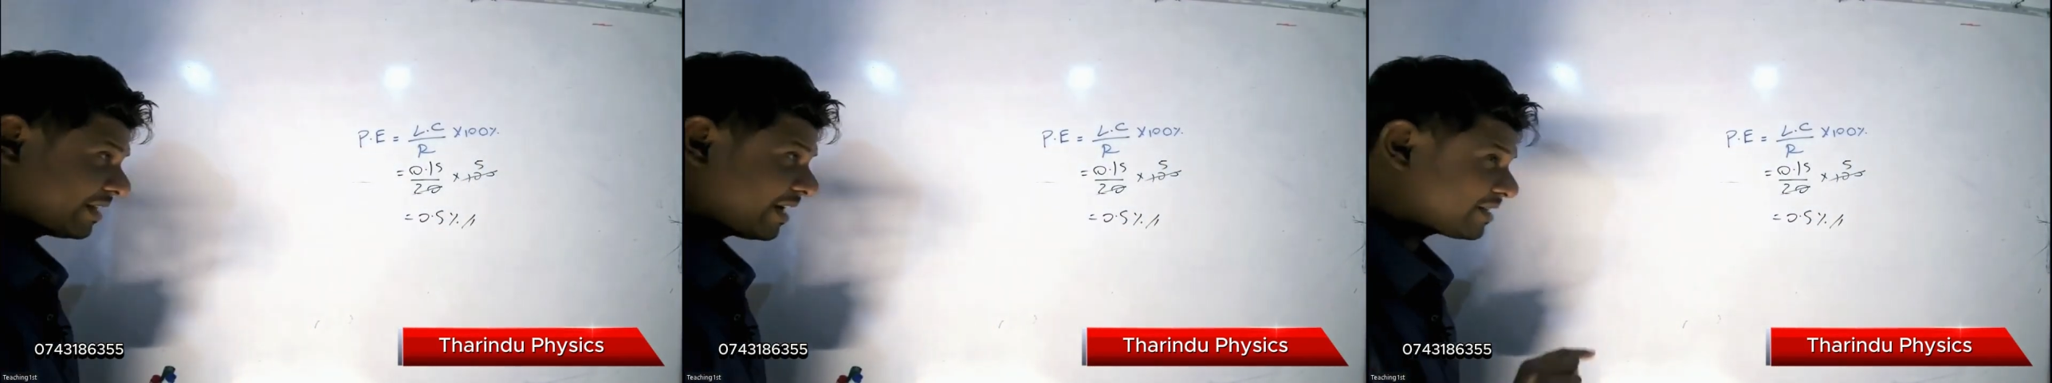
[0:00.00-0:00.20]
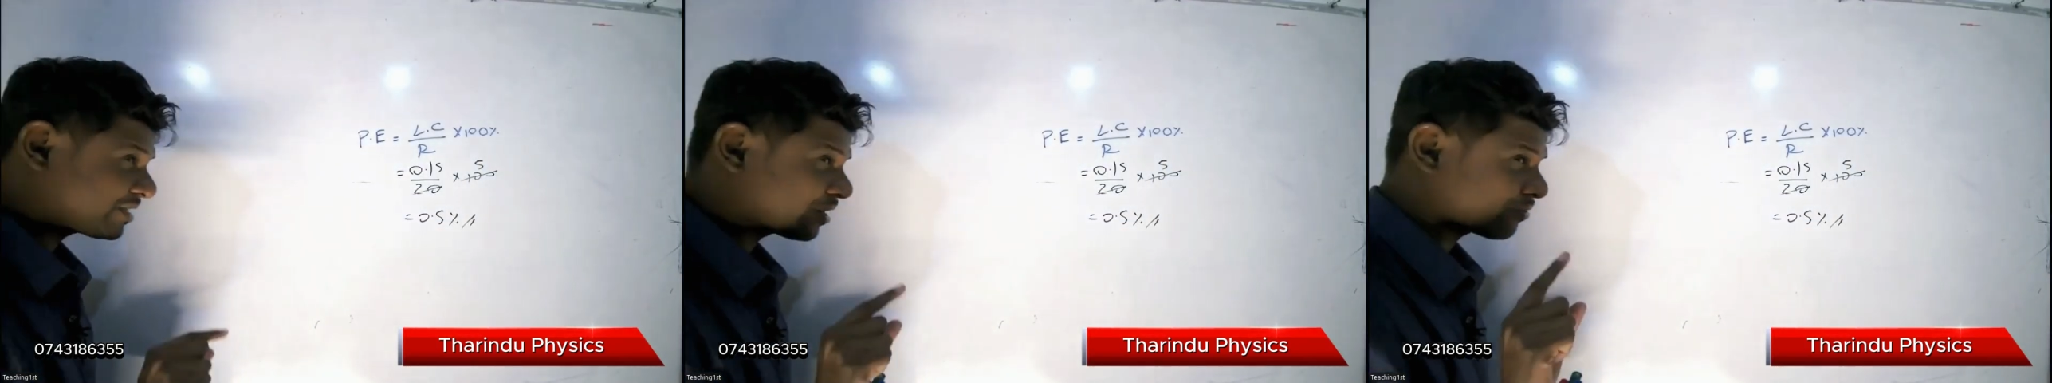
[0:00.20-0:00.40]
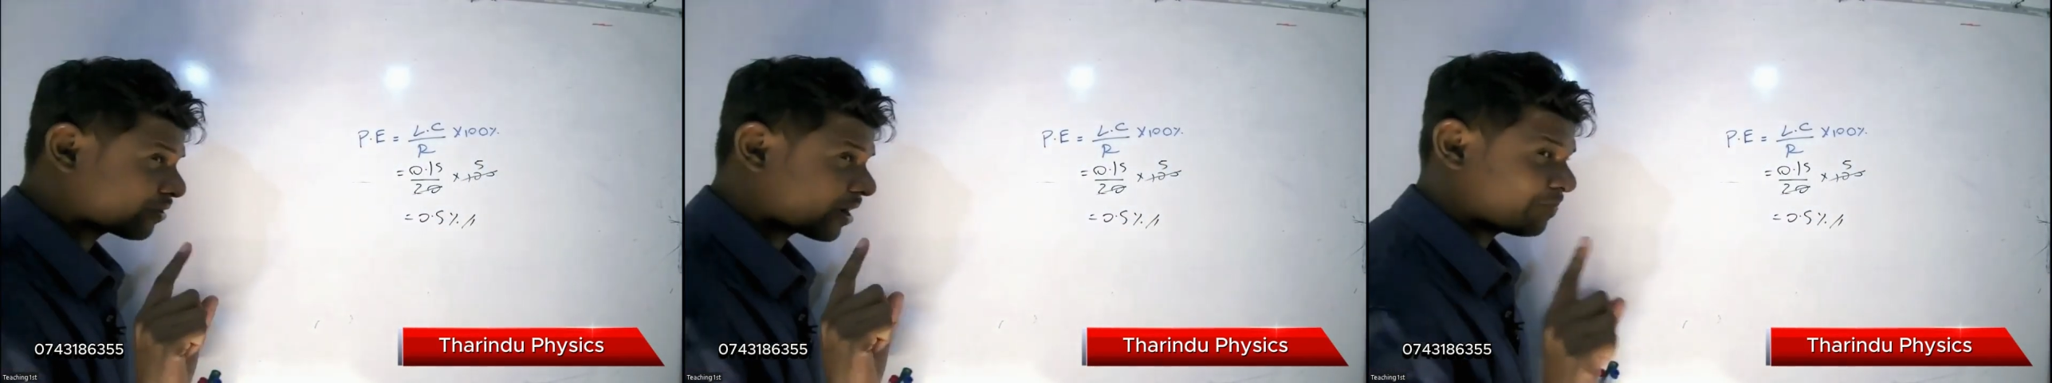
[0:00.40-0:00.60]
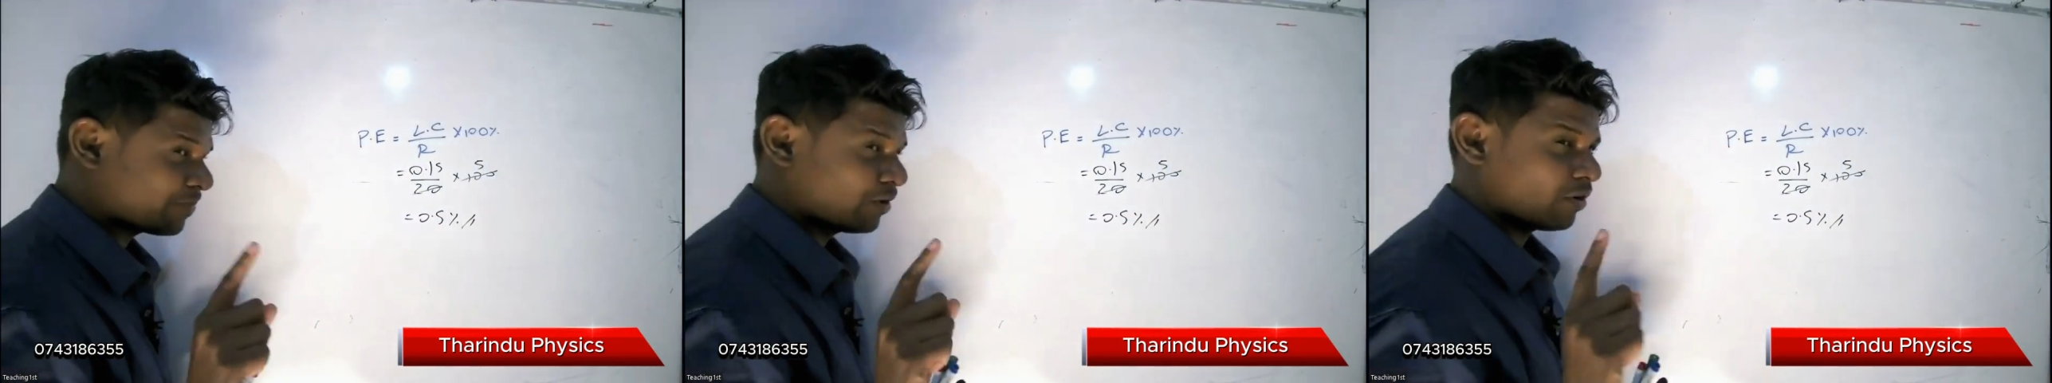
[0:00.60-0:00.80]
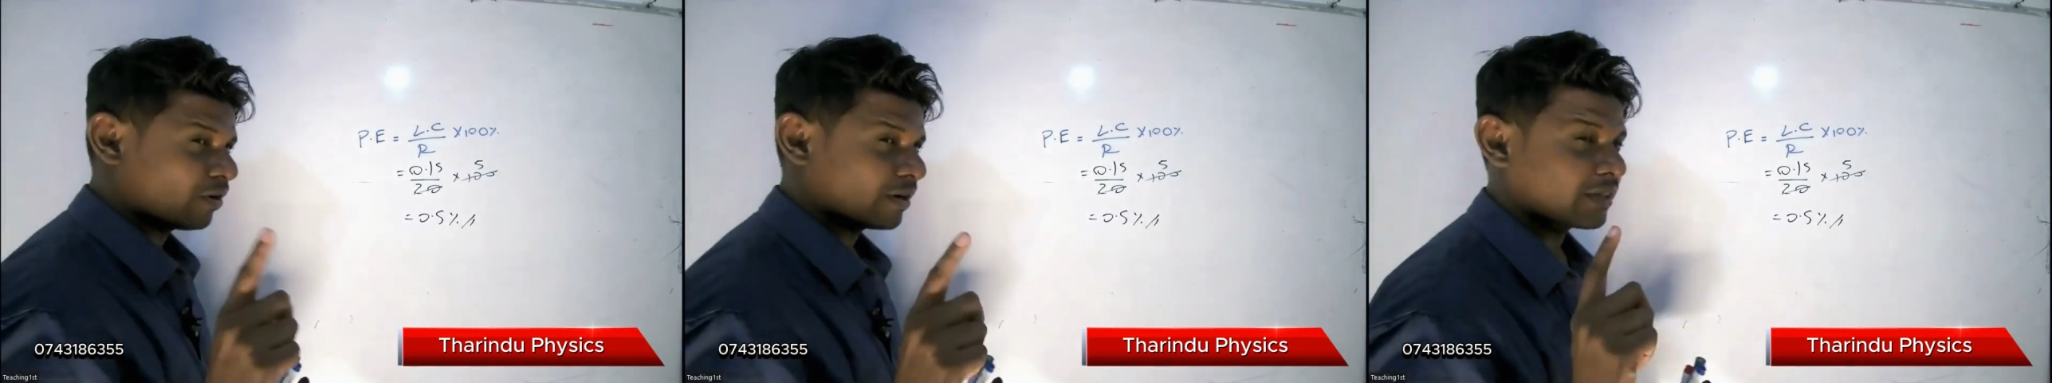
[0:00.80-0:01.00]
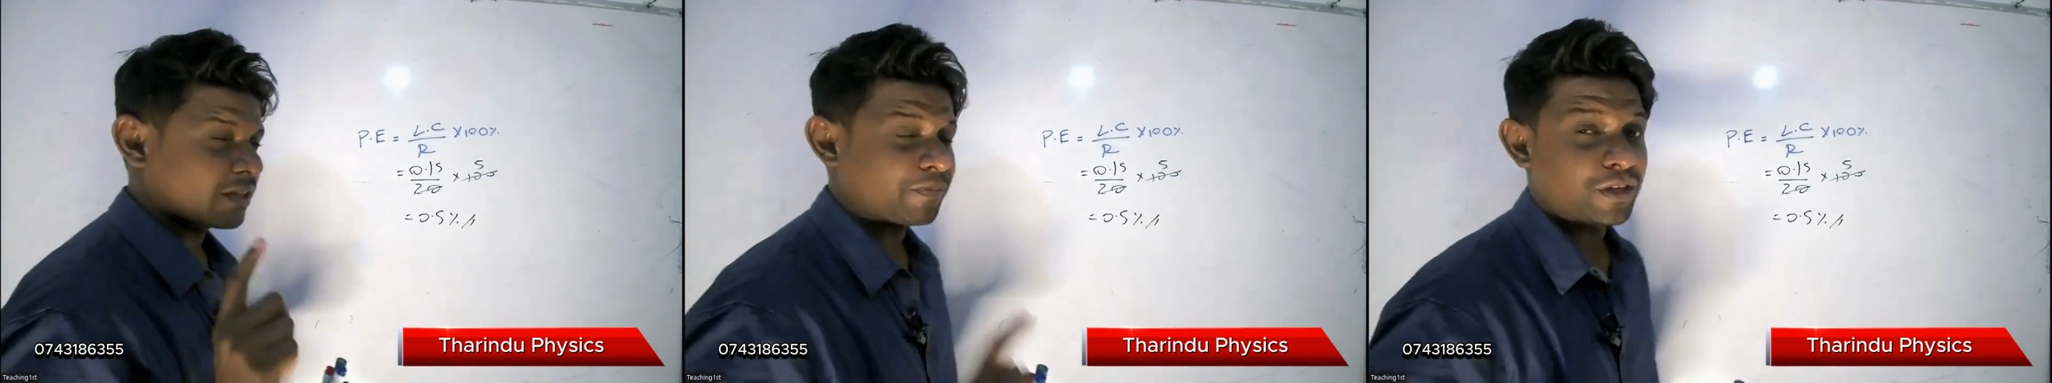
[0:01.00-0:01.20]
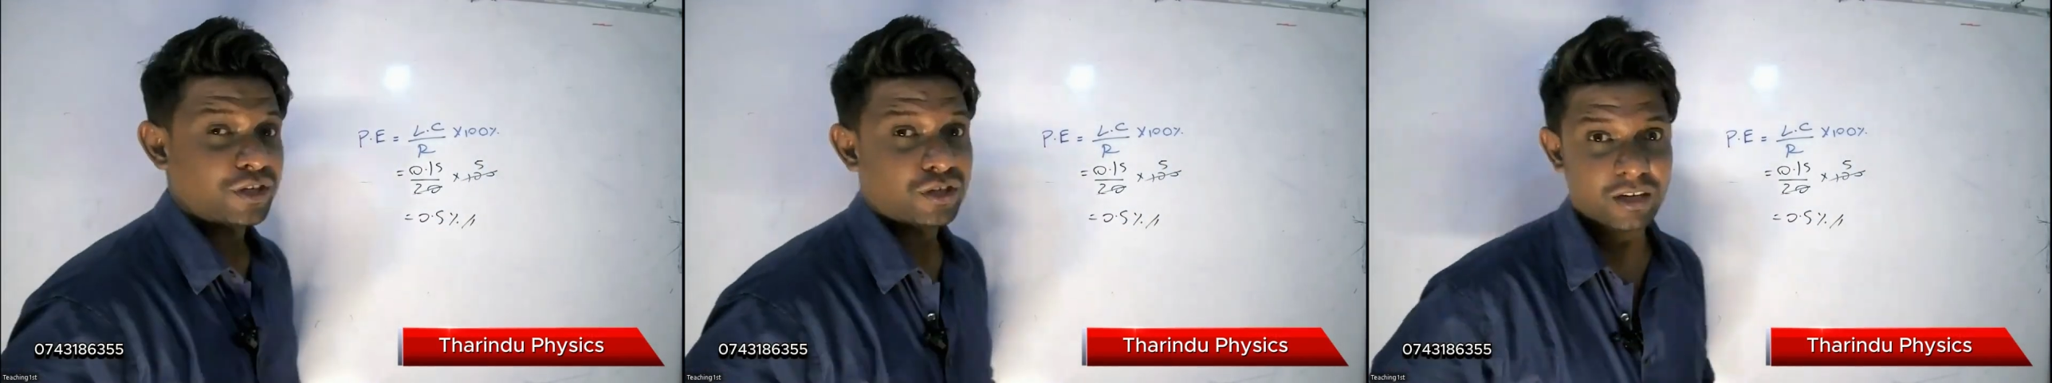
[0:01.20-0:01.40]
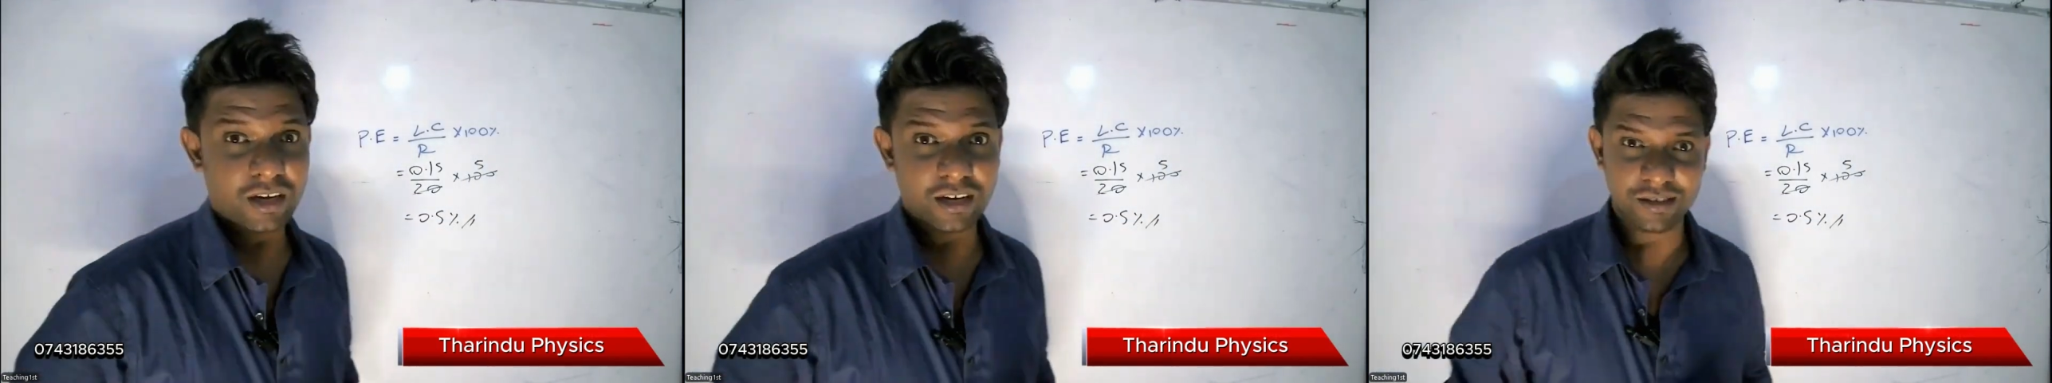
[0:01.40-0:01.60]
there is a trapdoor in the
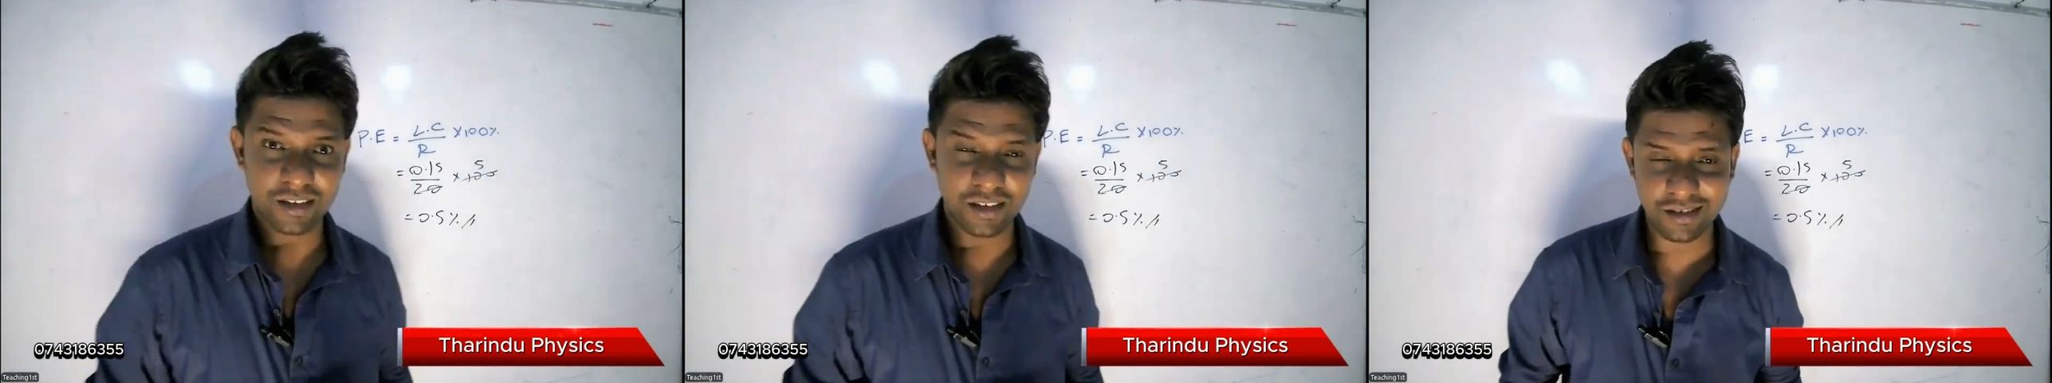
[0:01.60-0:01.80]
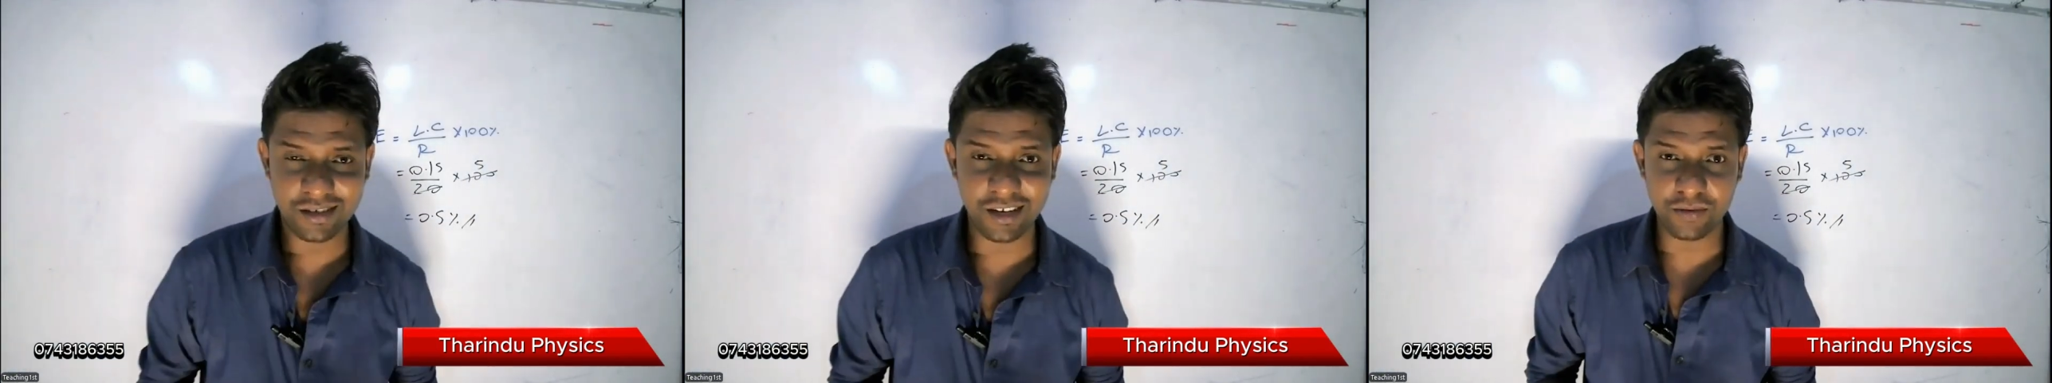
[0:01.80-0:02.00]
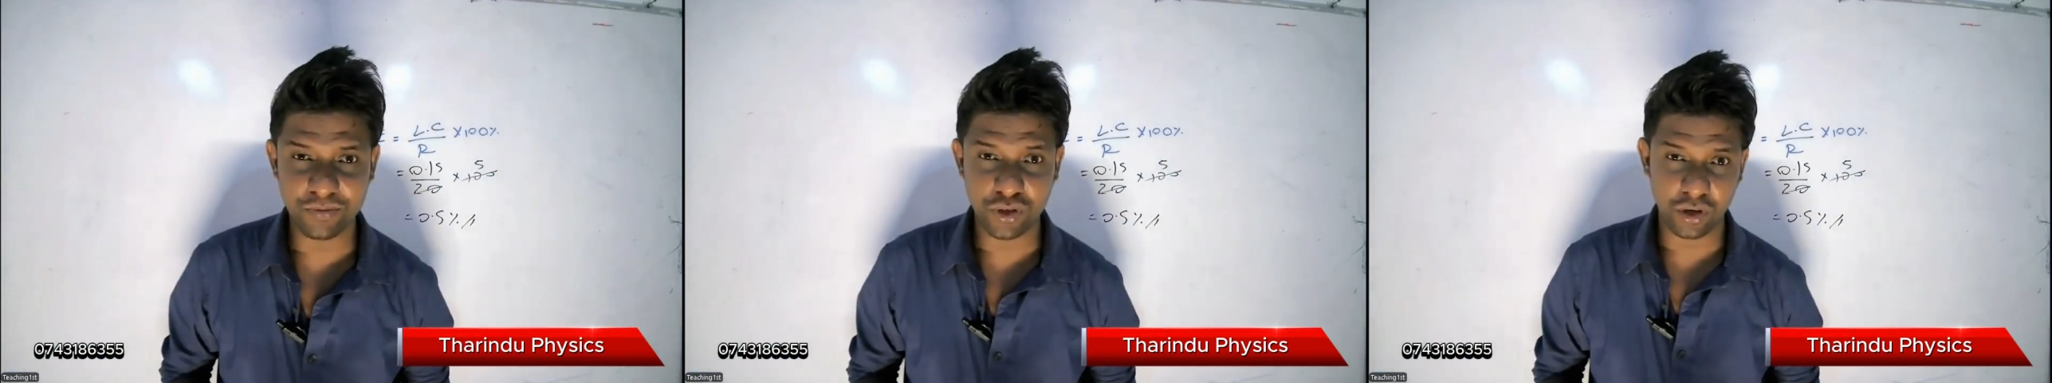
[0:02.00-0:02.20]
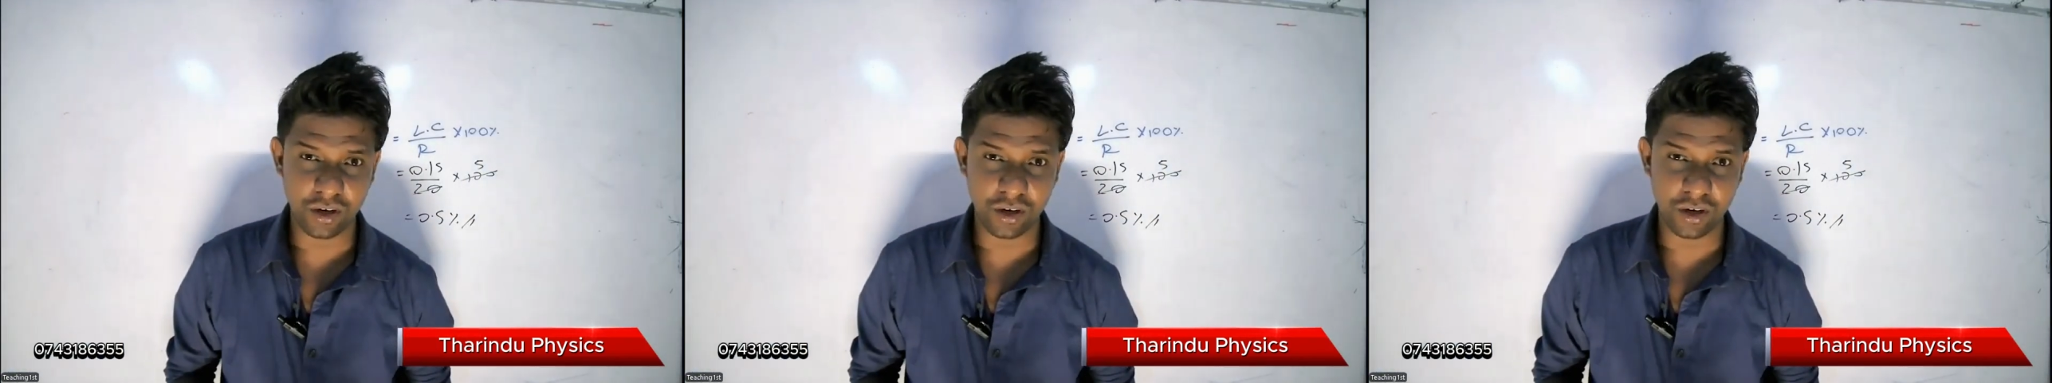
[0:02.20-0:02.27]
first answer itself,